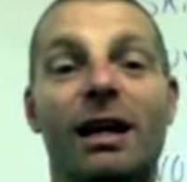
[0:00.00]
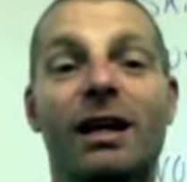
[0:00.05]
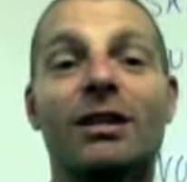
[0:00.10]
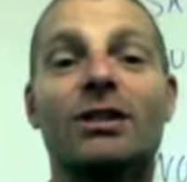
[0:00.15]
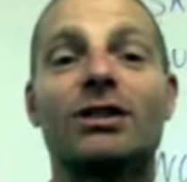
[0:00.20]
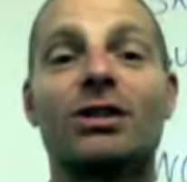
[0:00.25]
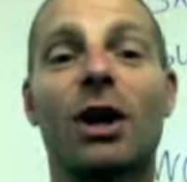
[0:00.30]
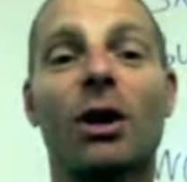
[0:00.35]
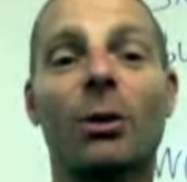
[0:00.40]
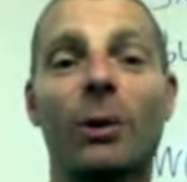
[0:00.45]

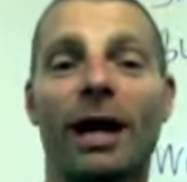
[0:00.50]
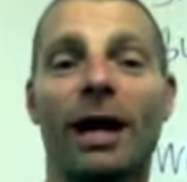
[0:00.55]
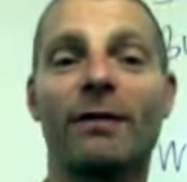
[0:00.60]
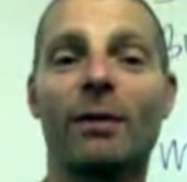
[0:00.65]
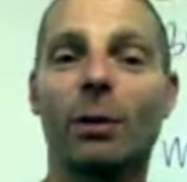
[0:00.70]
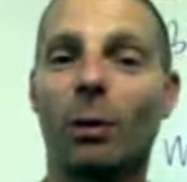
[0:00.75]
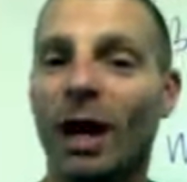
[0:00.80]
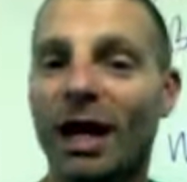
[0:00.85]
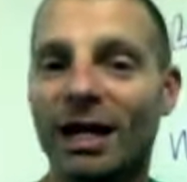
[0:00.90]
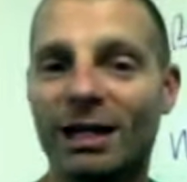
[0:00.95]
So we have
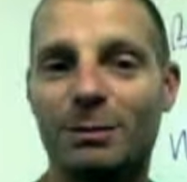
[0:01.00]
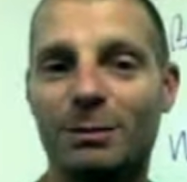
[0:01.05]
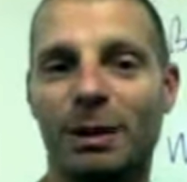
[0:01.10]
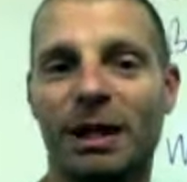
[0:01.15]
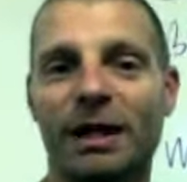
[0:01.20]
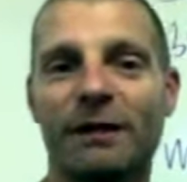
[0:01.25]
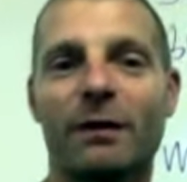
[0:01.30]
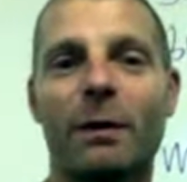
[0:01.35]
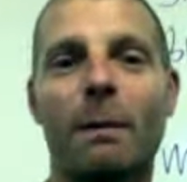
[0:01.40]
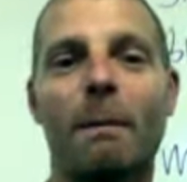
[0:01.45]
the WOD
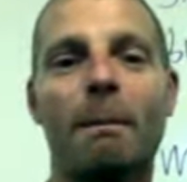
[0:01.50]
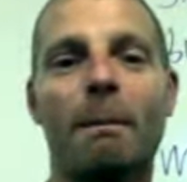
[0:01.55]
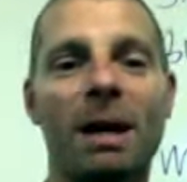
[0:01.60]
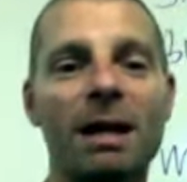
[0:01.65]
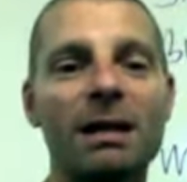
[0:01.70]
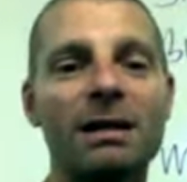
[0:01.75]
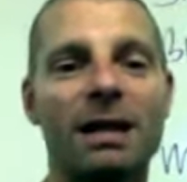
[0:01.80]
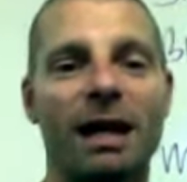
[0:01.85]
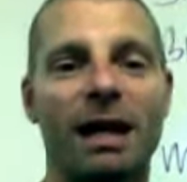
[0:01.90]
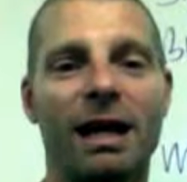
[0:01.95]
Explained for
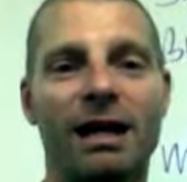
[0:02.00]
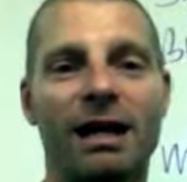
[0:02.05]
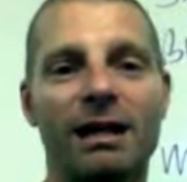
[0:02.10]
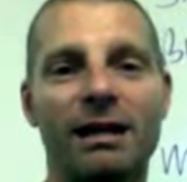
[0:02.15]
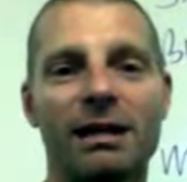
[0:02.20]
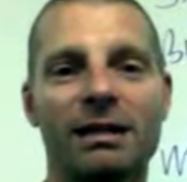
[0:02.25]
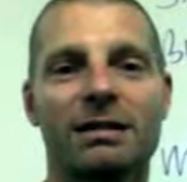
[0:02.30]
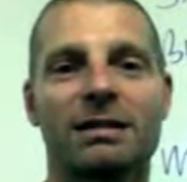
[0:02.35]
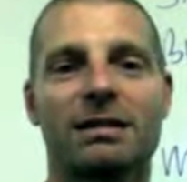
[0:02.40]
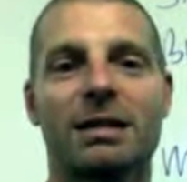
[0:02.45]

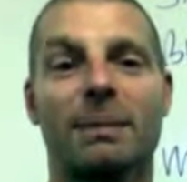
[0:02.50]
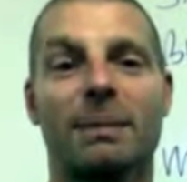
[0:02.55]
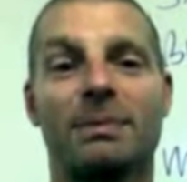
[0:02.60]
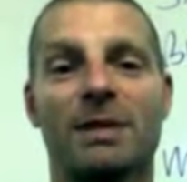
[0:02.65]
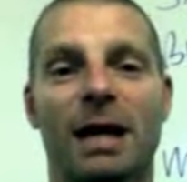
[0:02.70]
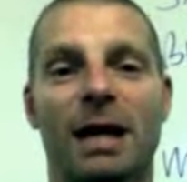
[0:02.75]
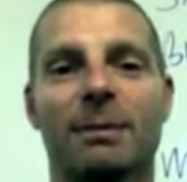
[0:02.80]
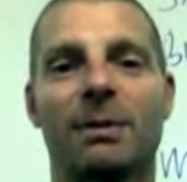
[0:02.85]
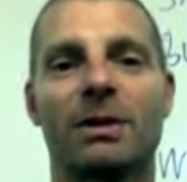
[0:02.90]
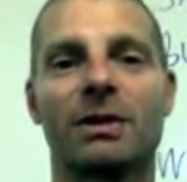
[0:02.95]
Monday,
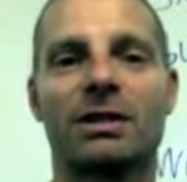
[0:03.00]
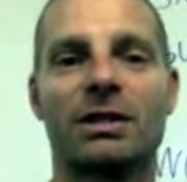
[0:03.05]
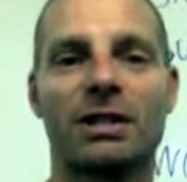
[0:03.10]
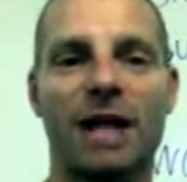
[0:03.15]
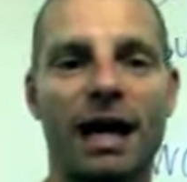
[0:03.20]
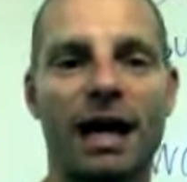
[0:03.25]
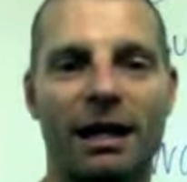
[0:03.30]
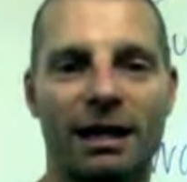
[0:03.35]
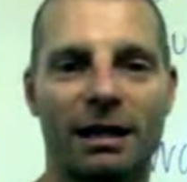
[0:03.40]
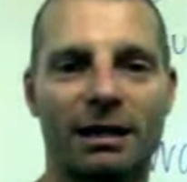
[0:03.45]
September
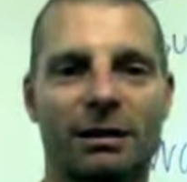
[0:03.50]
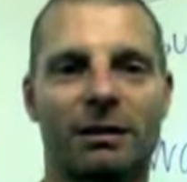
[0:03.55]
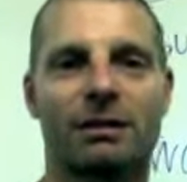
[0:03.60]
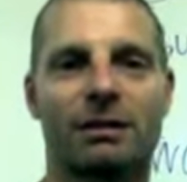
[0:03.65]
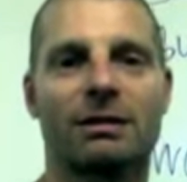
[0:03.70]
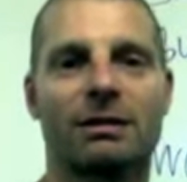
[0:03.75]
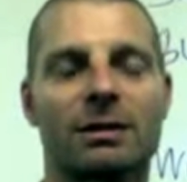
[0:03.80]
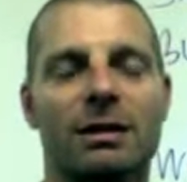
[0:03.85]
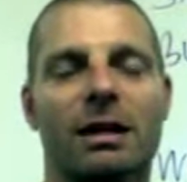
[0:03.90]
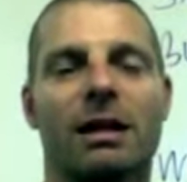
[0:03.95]

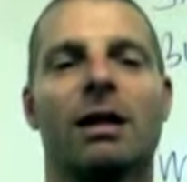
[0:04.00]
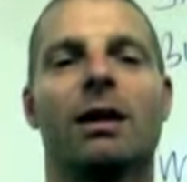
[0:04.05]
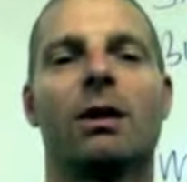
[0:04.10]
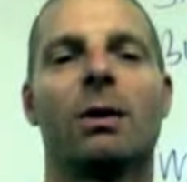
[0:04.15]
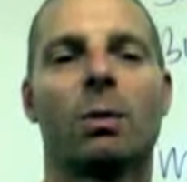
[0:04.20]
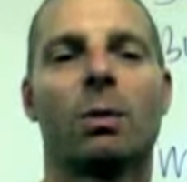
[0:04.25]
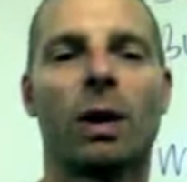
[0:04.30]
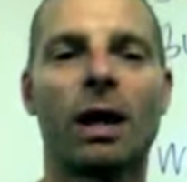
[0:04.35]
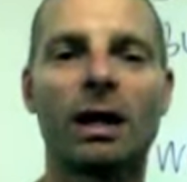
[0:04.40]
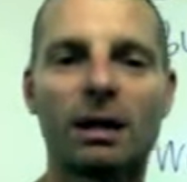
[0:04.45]
2nd.
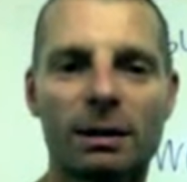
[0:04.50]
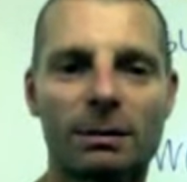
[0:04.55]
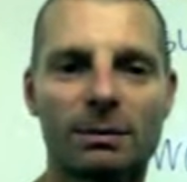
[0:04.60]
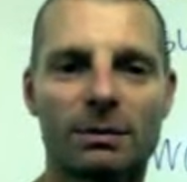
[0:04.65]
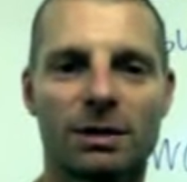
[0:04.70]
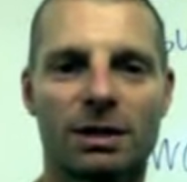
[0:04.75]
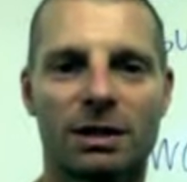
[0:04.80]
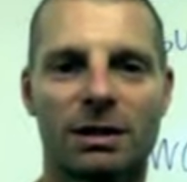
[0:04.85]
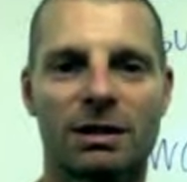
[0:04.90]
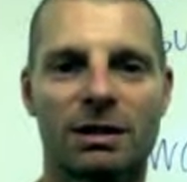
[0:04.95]
Welcome
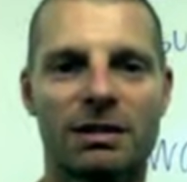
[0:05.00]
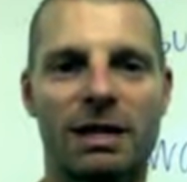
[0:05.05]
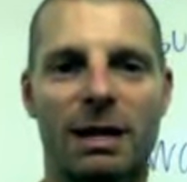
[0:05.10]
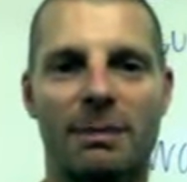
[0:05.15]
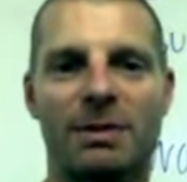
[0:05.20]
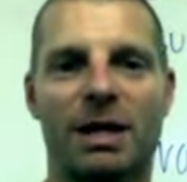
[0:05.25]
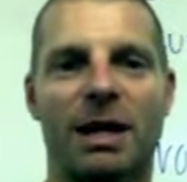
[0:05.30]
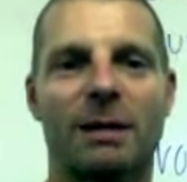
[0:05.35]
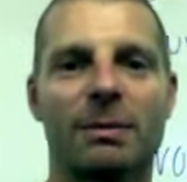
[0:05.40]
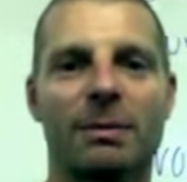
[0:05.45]
to
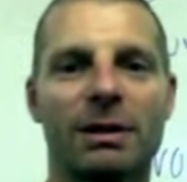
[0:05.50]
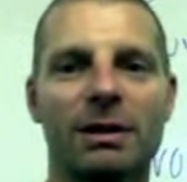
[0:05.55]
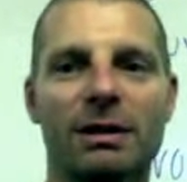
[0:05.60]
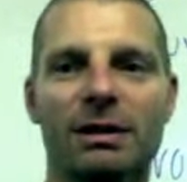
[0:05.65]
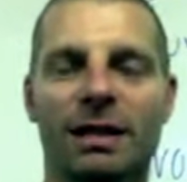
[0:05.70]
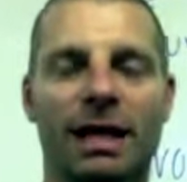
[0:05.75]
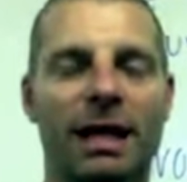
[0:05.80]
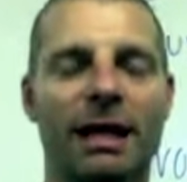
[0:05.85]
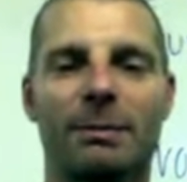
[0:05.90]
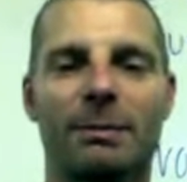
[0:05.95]

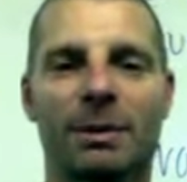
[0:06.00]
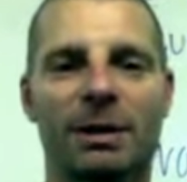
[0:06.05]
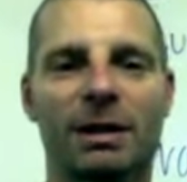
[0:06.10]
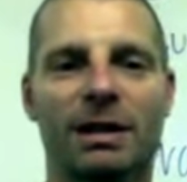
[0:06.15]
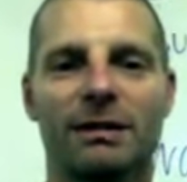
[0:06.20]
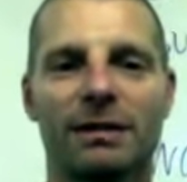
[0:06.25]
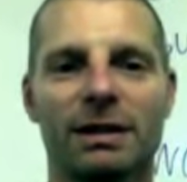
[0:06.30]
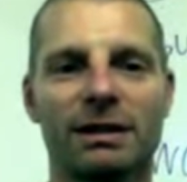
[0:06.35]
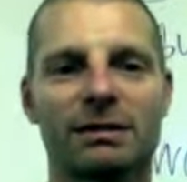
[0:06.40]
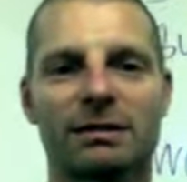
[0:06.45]
September. Can't
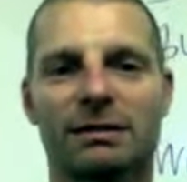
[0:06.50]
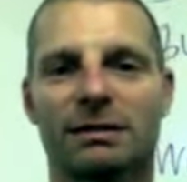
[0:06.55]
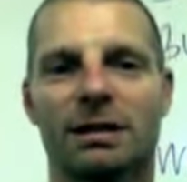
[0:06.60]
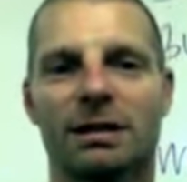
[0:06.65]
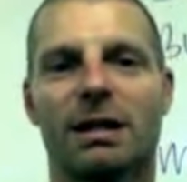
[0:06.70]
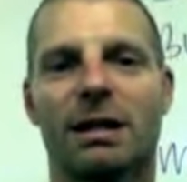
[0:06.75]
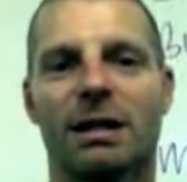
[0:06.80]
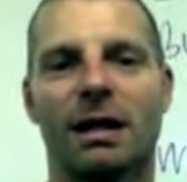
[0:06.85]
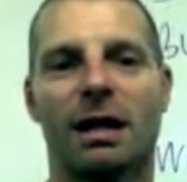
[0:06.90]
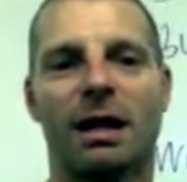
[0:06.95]
believe it.
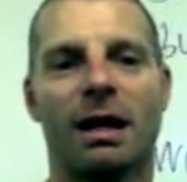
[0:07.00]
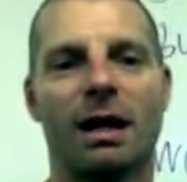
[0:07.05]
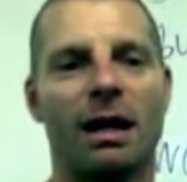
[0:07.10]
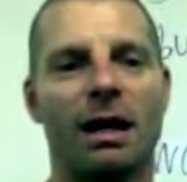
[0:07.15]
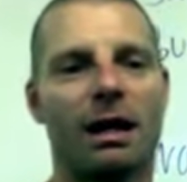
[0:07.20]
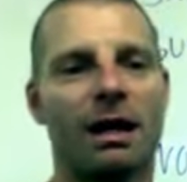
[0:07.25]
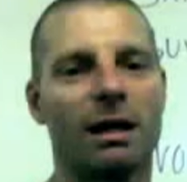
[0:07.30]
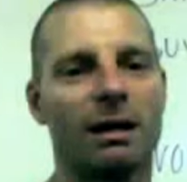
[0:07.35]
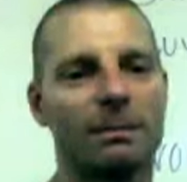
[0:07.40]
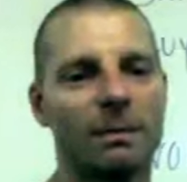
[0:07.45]

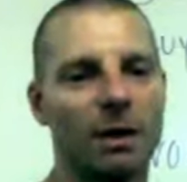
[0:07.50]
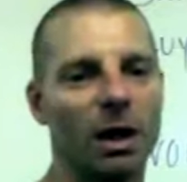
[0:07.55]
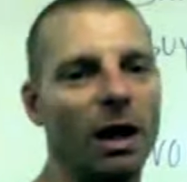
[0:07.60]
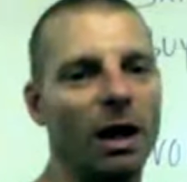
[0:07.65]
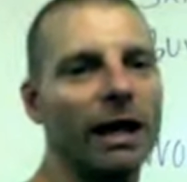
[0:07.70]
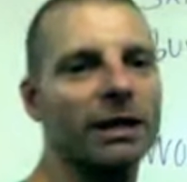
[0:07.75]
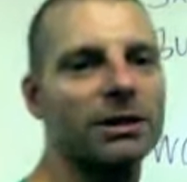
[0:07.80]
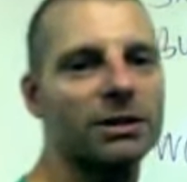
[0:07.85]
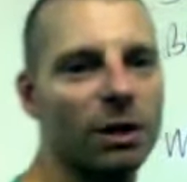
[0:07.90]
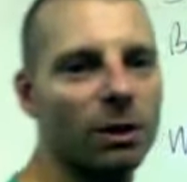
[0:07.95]
All
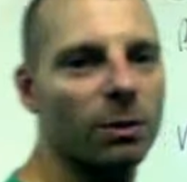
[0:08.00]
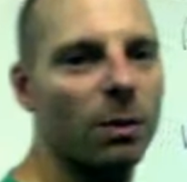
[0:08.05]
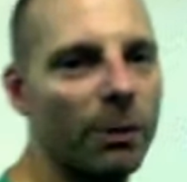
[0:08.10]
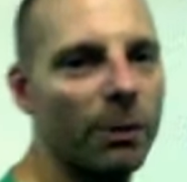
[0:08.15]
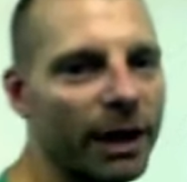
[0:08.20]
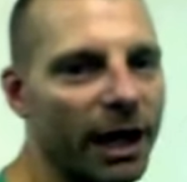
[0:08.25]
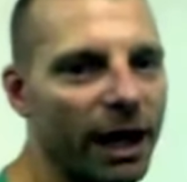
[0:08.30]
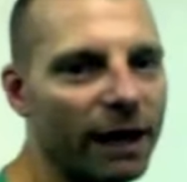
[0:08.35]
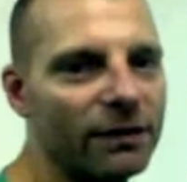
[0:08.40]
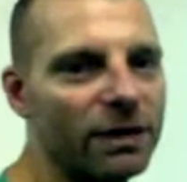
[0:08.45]
right, so what
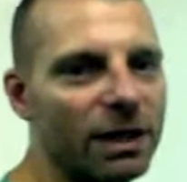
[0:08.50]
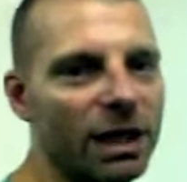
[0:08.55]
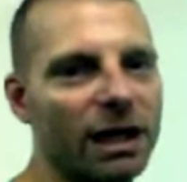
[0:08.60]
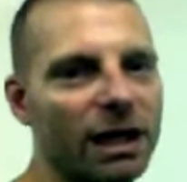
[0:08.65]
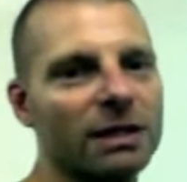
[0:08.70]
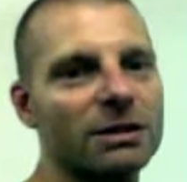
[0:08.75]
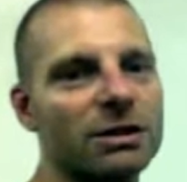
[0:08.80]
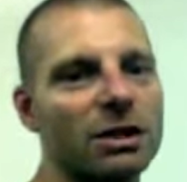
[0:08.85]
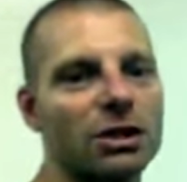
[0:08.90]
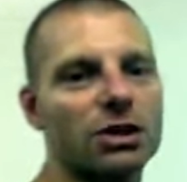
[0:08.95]
we have today
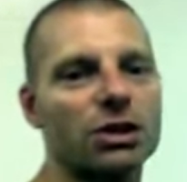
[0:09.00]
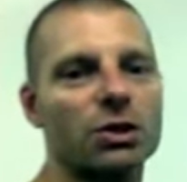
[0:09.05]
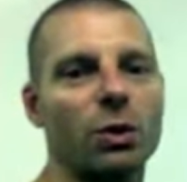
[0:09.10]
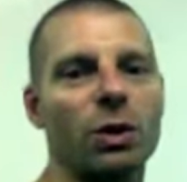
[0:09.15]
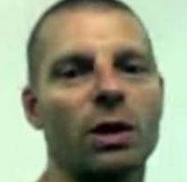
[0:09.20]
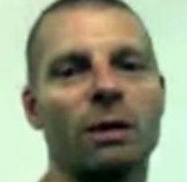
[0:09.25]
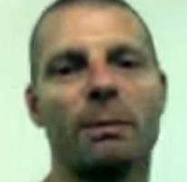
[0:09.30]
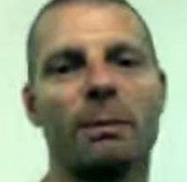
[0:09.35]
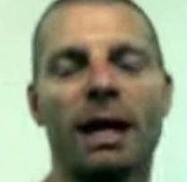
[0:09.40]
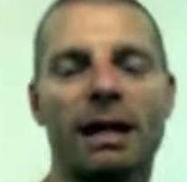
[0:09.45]
is a
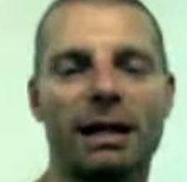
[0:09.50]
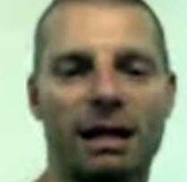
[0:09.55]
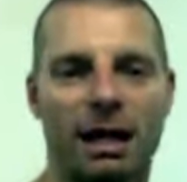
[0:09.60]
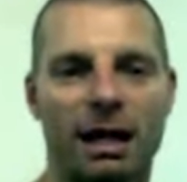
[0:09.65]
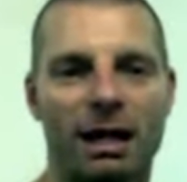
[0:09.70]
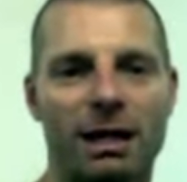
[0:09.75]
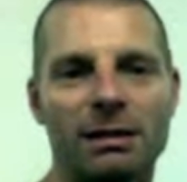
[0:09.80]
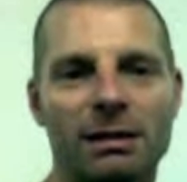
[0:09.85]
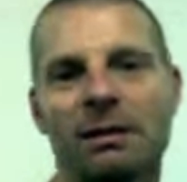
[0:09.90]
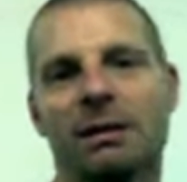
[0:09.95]
short
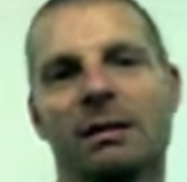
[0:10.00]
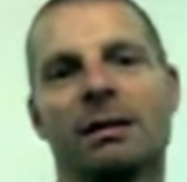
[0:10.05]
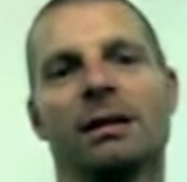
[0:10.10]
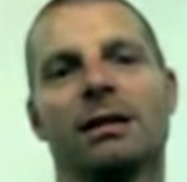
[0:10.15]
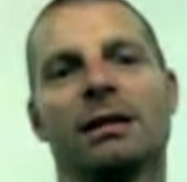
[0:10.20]
Metcon.